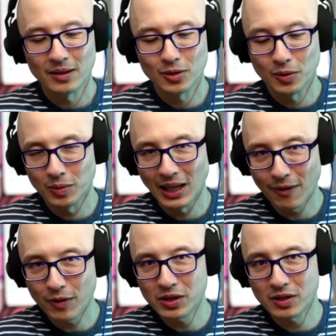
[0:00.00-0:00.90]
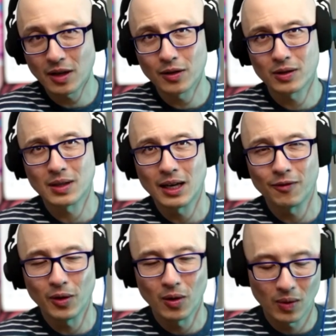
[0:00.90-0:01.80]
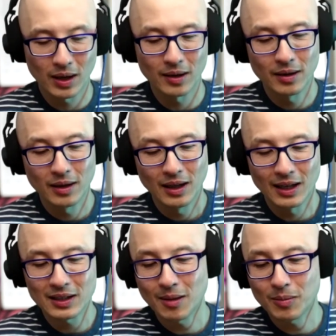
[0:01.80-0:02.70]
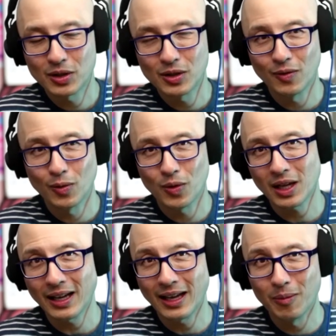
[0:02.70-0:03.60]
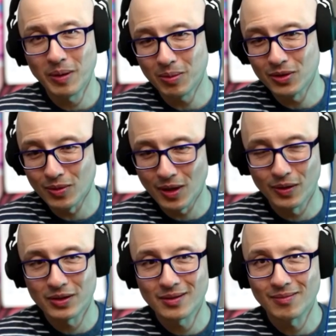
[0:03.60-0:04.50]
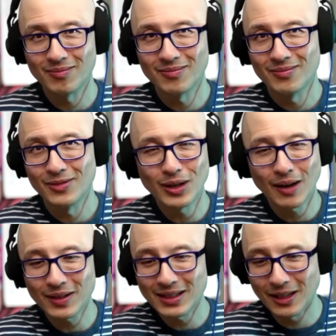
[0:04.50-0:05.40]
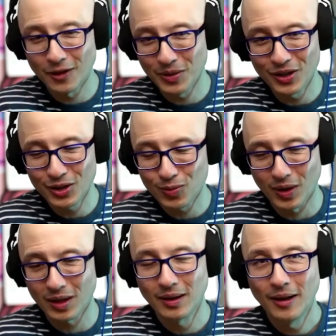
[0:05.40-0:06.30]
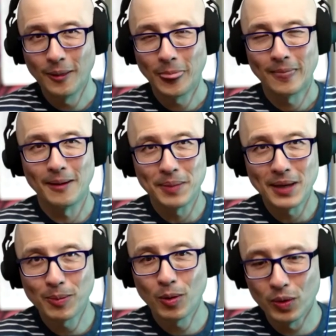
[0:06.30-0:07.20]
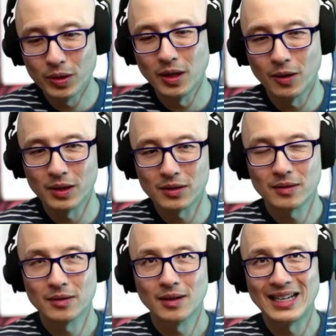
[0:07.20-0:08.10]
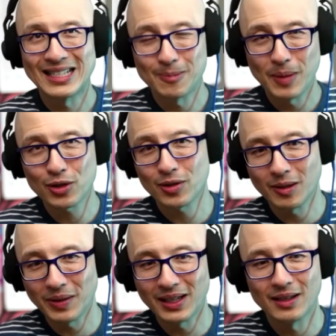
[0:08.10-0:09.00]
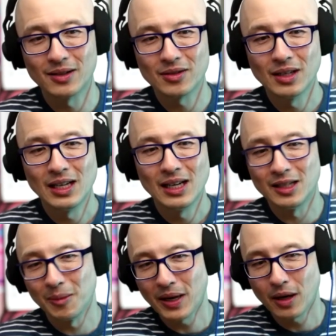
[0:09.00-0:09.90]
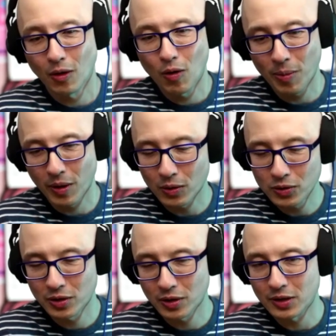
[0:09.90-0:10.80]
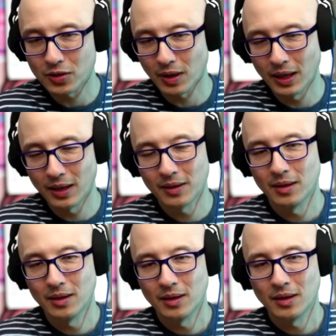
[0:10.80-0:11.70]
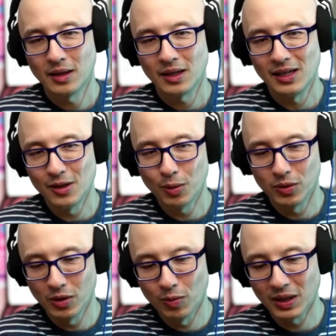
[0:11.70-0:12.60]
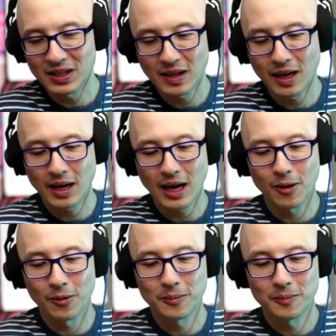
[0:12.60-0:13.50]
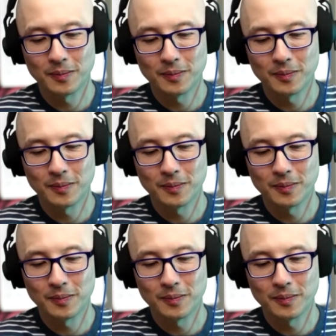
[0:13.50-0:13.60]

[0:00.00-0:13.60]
So leverage is on your side if you don't want it. Lesson number two, if you work like hell, people do notice. You don't have to tell anybody, just work. And people will notice, especially because depending on the corporate culture that you're in, you really stand out.